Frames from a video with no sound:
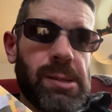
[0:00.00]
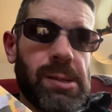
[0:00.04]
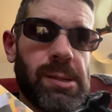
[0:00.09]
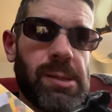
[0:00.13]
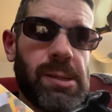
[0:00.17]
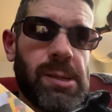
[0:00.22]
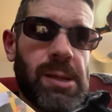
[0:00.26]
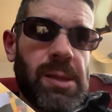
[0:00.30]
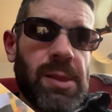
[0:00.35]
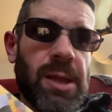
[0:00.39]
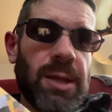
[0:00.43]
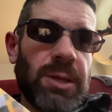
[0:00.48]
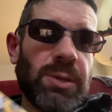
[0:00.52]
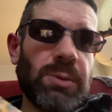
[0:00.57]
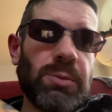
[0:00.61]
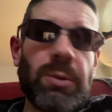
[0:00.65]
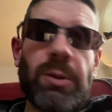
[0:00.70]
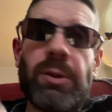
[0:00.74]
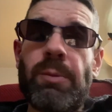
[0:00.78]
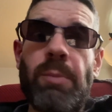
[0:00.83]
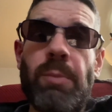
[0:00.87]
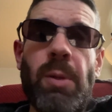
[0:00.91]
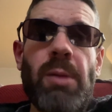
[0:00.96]
And that's
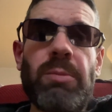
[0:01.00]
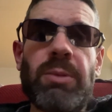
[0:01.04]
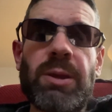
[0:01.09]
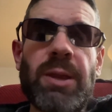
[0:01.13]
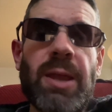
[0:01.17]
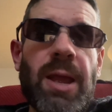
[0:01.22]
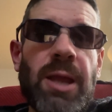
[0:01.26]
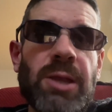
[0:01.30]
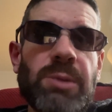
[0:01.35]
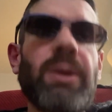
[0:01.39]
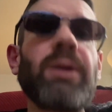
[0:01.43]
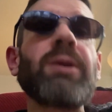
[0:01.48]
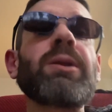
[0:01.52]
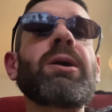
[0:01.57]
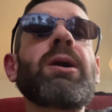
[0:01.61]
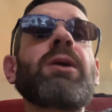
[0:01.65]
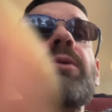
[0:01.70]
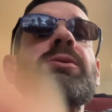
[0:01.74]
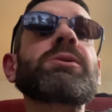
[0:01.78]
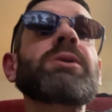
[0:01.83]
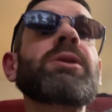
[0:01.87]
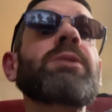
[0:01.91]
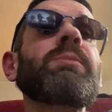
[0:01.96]
where your probably taxpayer
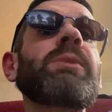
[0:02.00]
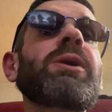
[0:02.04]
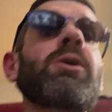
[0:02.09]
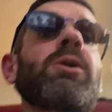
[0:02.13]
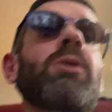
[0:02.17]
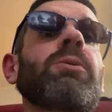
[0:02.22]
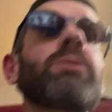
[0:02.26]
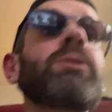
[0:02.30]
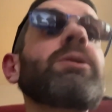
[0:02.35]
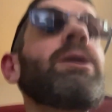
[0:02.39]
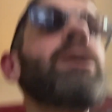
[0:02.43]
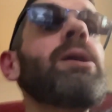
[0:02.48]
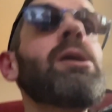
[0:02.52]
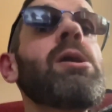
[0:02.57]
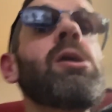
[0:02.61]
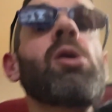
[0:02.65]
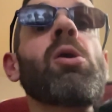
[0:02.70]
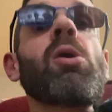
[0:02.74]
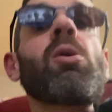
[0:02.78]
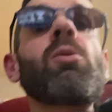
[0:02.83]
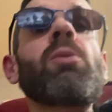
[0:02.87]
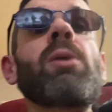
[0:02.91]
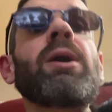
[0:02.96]
dollars are going to be going to.
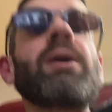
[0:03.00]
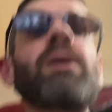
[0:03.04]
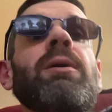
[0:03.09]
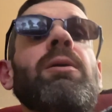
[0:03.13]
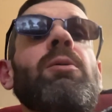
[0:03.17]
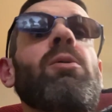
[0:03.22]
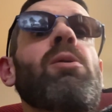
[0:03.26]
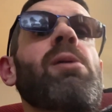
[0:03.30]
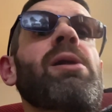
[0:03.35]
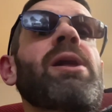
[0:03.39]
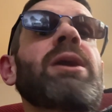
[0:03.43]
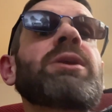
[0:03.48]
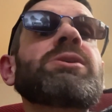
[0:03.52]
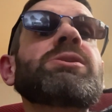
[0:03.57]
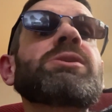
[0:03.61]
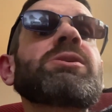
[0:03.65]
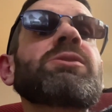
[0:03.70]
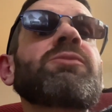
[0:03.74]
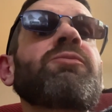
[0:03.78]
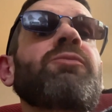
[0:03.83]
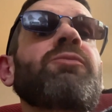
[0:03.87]
Well, that's just